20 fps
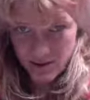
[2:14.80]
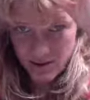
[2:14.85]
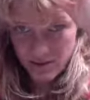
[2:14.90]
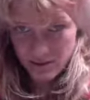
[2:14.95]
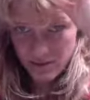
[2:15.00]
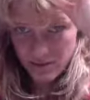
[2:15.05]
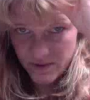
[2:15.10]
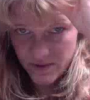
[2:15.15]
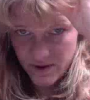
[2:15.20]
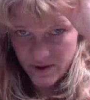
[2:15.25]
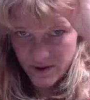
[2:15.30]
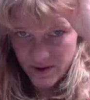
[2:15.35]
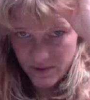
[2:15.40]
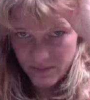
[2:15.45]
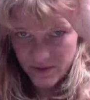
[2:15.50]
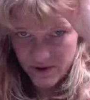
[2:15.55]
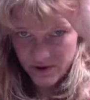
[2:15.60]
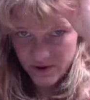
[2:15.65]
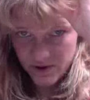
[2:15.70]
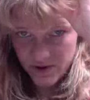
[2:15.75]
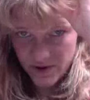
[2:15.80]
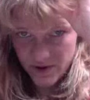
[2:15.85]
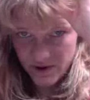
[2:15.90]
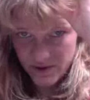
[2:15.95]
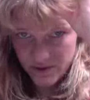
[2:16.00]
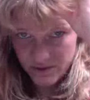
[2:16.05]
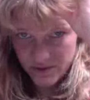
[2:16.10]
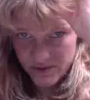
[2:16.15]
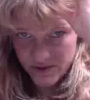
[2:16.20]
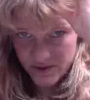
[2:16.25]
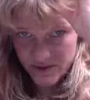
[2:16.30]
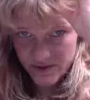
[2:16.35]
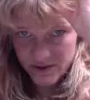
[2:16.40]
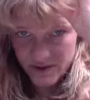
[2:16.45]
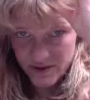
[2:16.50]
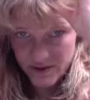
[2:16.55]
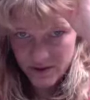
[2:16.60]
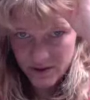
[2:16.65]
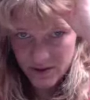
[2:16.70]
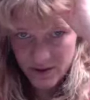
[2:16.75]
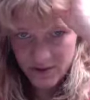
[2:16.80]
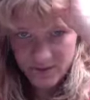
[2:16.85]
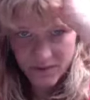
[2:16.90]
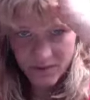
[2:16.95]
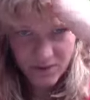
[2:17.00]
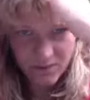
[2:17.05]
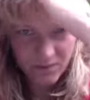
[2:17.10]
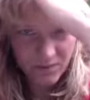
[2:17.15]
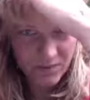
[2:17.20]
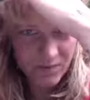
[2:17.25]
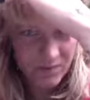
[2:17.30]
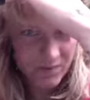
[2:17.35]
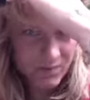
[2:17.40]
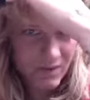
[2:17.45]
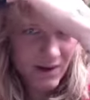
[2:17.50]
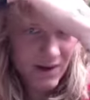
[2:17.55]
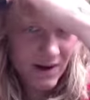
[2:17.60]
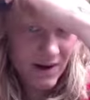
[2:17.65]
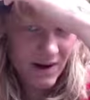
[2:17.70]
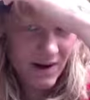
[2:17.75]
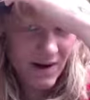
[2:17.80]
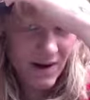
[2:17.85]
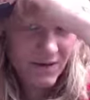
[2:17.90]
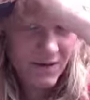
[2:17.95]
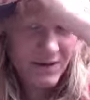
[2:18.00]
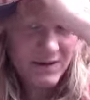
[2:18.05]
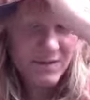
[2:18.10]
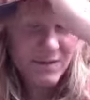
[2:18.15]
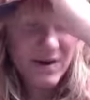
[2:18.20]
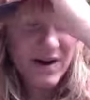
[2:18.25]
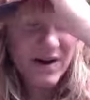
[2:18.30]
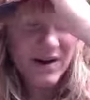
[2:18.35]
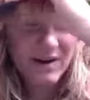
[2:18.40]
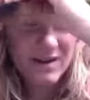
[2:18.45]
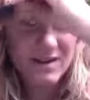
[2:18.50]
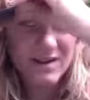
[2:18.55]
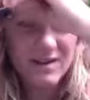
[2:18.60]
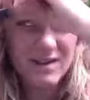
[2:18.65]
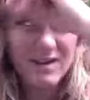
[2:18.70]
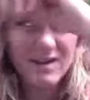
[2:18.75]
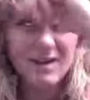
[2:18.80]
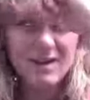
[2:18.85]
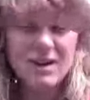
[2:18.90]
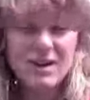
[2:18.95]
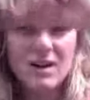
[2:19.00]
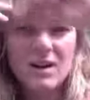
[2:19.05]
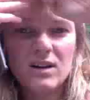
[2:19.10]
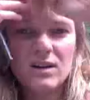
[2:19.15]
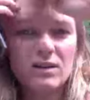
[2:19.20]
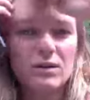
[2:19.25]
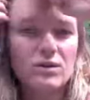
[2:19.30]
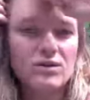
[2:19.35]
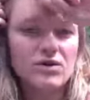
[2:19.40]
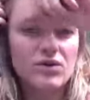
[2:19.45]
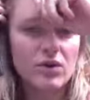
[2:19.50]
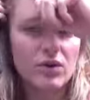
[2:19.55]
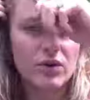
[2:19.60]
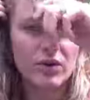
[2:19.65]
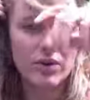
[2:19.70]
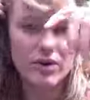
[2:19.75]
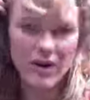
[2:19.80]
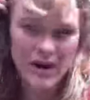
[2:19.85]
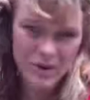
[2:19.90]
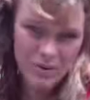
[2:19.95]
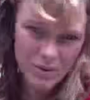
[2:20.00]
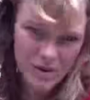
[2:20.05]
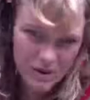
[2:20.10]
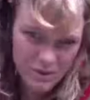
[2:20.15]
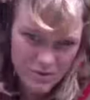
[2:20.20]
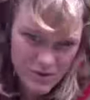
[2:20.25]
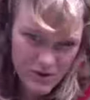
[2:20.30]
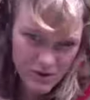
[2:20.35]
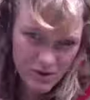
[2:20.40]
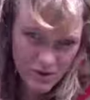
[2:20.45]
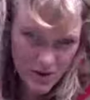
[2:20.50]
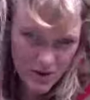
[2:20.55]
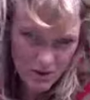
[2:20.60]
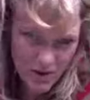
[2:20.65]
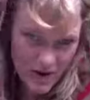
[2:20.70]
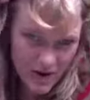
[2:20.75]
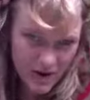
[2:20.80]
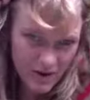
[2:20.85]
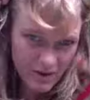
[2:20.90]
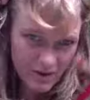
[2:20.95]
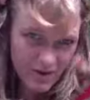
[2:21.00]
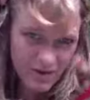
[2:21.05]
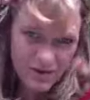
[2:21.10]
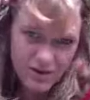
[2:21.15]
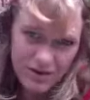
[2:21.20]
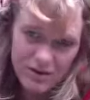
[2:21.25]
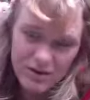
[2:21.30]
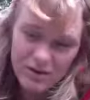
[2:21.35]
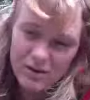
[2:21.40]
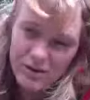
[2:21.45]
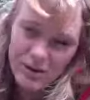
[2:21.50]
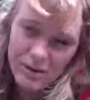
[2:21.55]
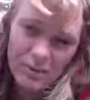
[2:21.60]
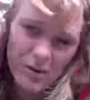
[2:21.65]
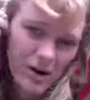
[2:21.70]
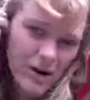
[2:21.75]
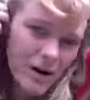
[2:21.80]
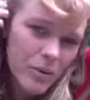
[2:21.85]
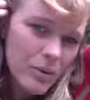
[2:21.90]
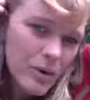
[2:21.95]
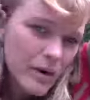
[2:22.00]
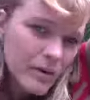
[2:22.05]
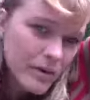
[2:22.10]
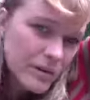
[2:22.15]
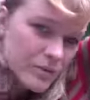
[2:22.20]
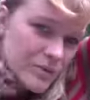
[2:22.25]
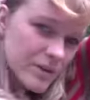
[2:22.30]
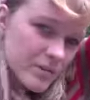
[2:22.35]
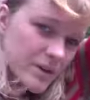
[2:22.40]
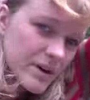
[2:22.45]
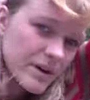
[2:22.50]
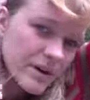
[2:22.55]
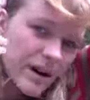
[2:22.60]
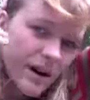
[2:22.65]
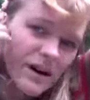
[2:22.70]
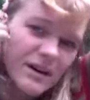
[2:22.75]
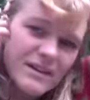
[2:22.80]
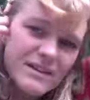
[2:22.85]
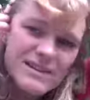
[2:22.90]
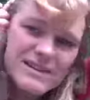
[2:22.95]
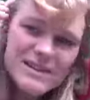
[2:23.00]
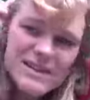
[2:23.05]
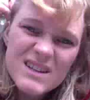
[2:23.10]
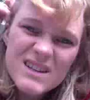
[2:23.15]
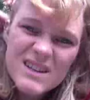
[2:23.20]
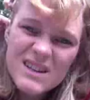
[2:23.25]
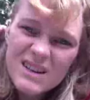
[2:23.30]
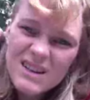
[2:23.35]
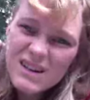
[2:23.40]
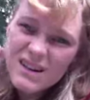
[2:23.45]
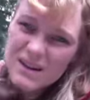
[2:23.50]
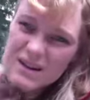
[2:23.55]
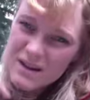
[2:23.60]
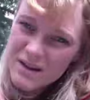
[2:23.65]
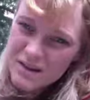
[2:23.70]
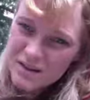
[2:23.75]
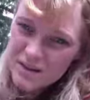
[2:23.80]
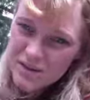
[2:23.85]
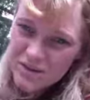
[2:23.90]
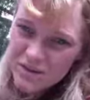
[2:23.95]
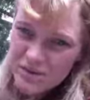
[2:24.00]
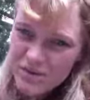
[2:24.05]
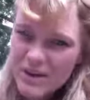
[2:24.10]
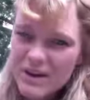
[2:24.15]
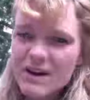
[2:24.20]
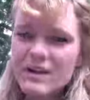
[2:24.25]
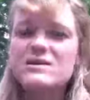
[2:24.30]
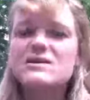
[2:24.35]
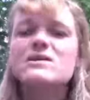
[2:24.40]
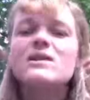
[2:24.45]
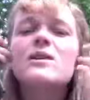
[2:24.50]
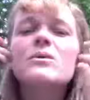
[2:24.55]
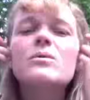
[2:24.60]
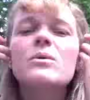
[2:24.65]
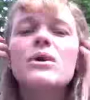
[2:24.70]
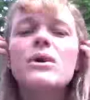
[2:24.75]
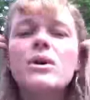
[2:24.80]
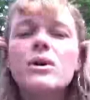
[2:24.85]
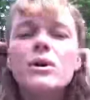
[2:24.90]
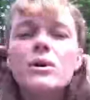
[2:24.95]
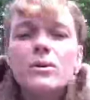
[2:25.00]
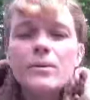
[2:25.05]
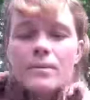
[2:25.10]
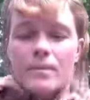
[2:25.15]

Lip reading: One thing I am going to try to do is, even though I'm kind of cutting these bangs a little shorter, I want them to grow out, or I want them to be not as thick as they were.